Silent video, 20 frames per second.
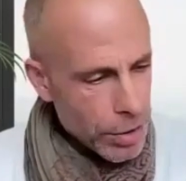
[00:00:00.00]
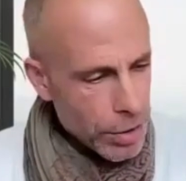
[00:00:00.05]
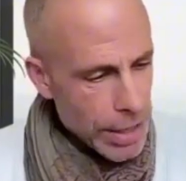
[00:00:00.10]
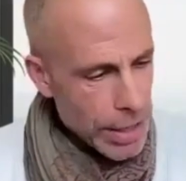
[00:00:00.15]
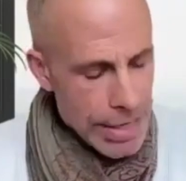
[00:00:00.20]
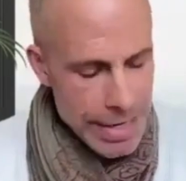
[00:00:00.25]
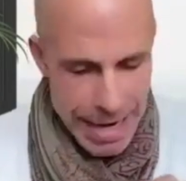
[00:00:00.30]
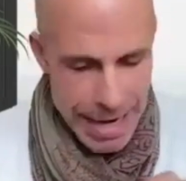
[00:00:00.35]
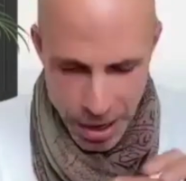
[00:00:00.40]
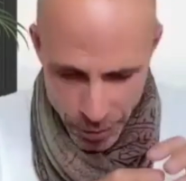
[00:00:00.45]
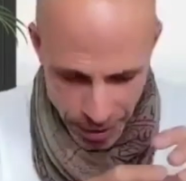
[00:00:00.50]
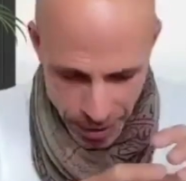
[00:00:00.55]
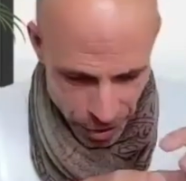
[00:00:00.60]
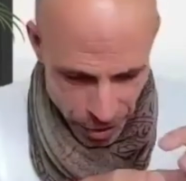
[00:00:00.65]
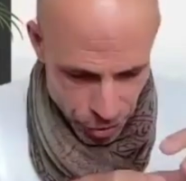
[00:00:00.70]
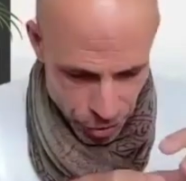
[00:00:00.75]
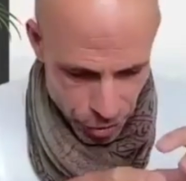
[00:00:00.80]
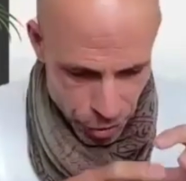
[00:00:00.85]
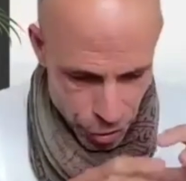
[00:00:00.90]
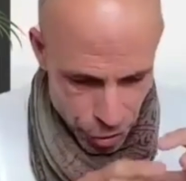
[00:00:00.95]
okay, now I
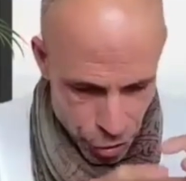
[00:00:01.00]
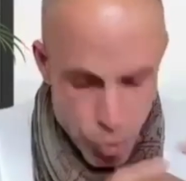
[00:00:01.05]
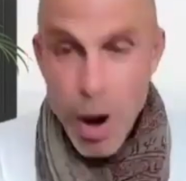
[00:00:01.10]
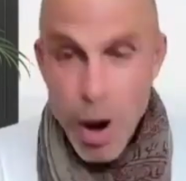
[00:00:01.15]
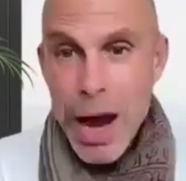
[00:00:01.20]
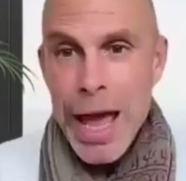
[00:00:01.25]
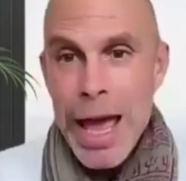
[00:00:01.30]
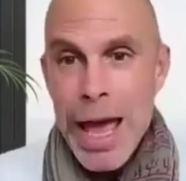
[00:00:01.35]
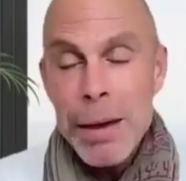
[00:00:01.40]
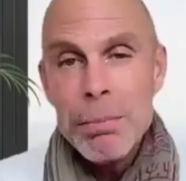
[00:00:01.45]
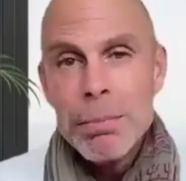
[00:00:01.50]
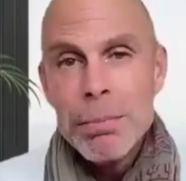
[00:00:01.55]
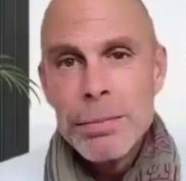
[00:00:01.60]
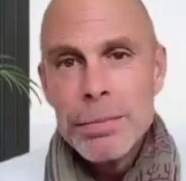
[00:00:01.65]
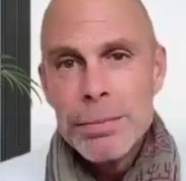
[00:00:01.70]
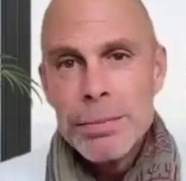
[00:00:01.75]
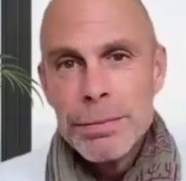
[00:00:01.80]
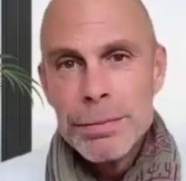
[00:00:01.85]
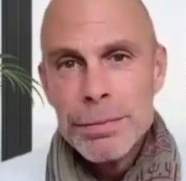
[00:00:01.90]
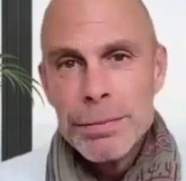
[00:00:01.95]
know who I am.
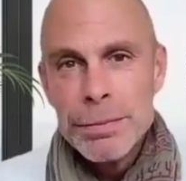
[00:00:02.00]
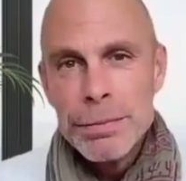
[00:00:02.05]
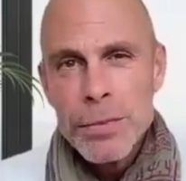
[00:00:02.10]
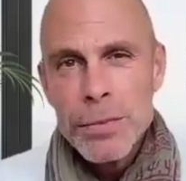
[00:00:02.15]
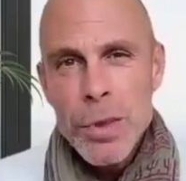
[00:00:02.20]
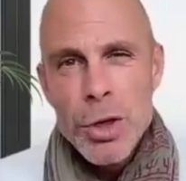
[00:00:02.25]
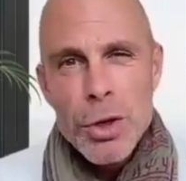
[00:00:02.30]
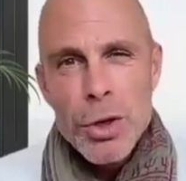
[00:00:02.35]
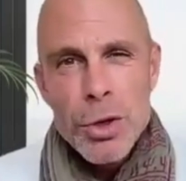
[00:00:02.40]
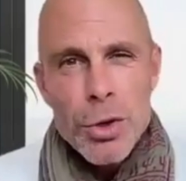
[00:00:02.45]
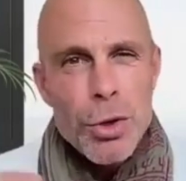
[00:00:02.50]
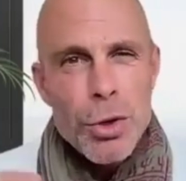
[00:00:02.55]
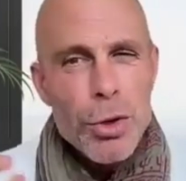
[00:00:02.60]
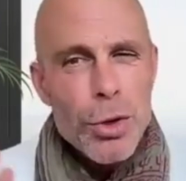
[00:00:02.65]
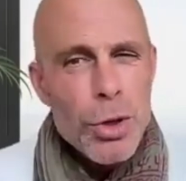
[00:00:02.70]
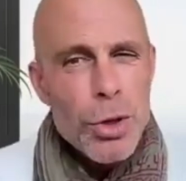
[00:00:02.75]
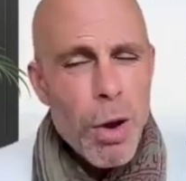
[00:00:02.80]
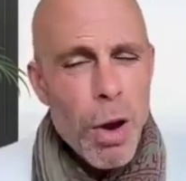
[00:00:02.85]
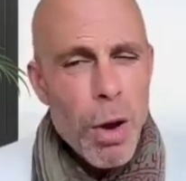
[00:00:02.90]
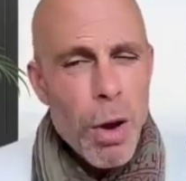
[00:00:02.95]

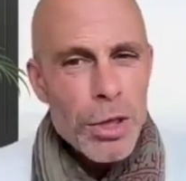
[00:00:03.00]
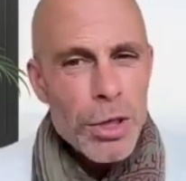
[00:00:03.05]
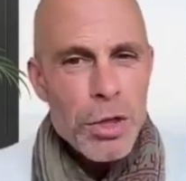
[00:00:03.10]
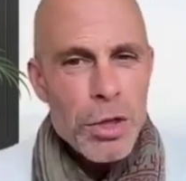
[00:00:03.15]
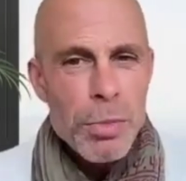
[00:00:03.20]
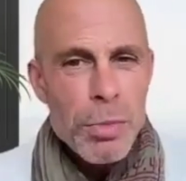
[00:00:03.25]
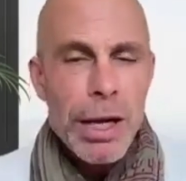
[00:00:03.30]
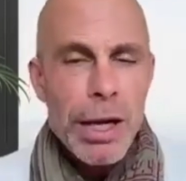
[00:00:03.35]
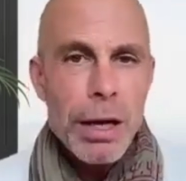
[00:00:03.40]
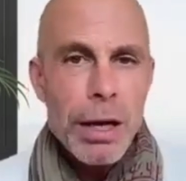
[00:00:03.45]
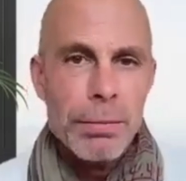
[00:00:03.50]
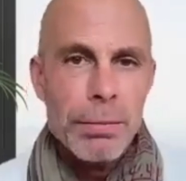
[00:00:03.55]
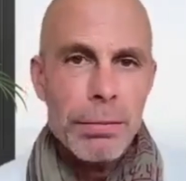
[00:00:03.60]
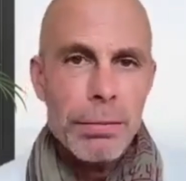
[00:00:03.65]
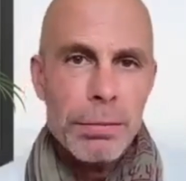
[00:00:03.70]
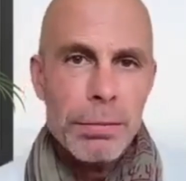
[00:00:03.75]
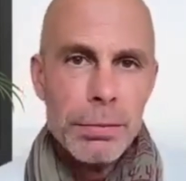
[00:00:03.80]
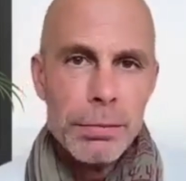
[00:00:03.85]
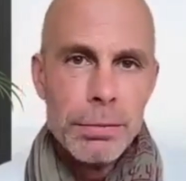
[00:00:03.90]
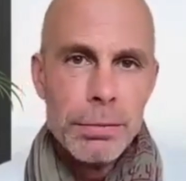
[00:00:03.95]
Who do I want to become?